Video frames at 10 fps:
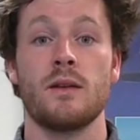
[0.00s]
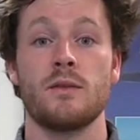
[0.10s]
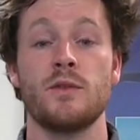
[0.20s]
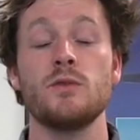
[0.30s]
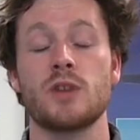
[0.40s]

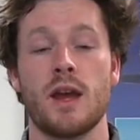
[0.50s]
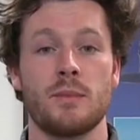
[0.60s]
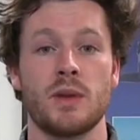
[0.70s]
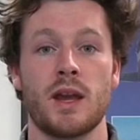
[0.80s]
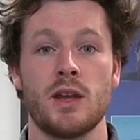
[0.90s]
future
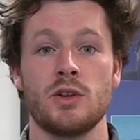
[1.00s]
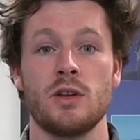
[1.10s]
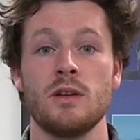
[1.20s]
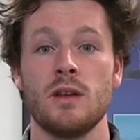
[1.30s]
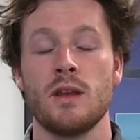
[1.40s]

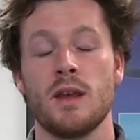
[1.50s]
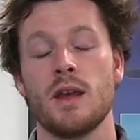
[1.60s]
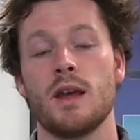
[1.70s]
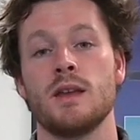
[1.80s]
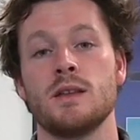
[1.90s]
application
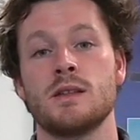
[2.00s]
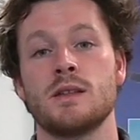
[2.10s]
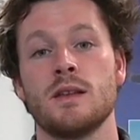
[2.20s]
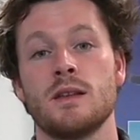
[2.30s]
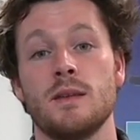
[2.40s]

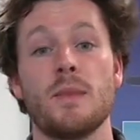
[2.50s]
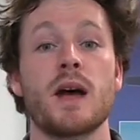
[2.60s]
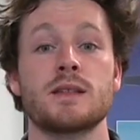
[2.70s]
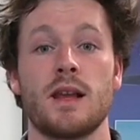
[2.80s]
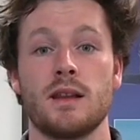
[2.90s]
is the
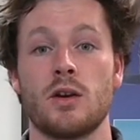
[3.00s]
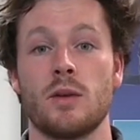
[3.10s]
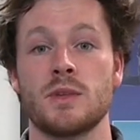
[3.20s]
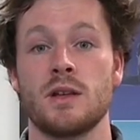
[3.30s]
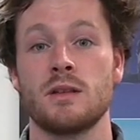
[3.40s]
Mars
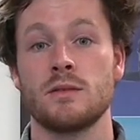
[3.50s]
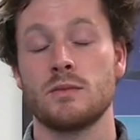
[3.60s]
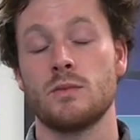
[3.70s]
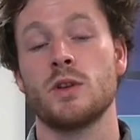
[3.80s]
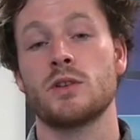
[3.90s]
helicopter,
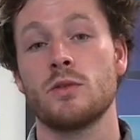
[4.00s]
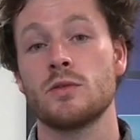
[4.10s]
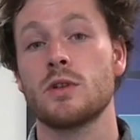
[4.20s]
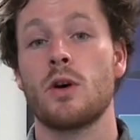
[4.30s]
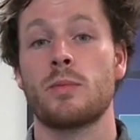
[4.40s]
which
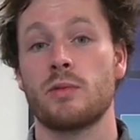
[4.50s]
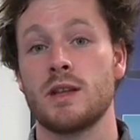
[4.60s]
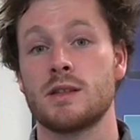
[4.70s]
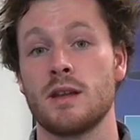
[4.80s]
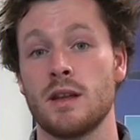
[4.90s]
also
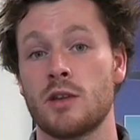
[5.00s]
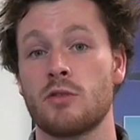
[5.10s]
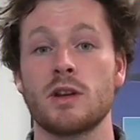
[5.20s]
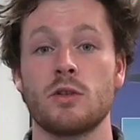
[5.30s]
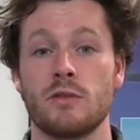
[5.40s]
operates in a
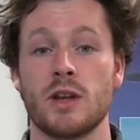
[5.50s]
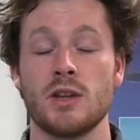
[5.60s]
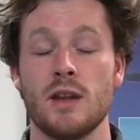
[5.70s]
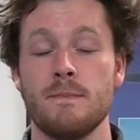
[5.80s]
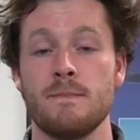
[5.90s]
critical
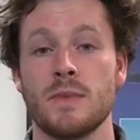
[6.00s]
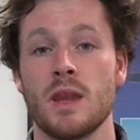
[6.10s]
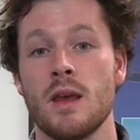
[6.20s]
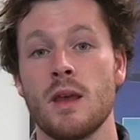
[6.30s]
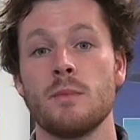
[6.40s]
regime
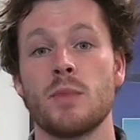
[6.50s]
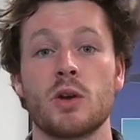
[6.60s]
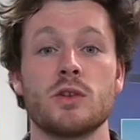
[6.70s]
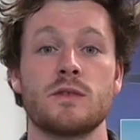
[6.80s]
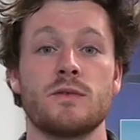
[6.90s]

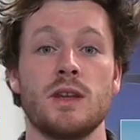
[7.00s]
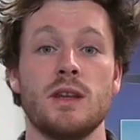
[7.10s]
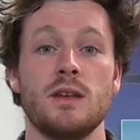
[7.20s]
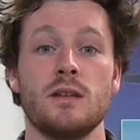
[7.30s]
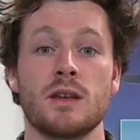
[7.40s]
because of
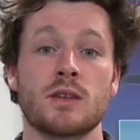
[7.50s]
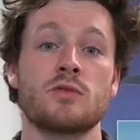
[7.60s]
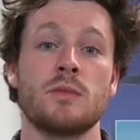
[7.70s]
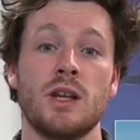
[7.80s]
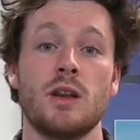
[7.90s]
the
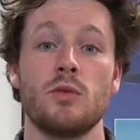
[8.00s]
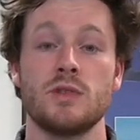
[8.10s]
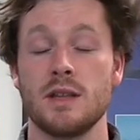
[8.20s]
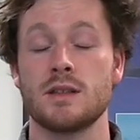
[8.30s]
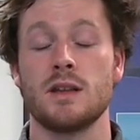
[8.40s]
extremely low
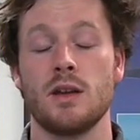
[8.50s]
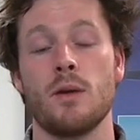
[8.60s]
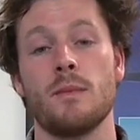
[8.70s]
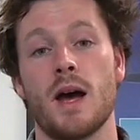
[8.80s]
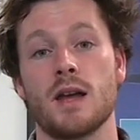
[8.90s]
density
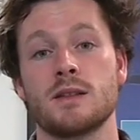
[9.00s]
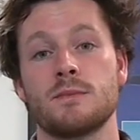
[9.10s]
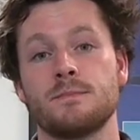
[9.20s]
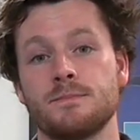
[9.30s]
on Mars.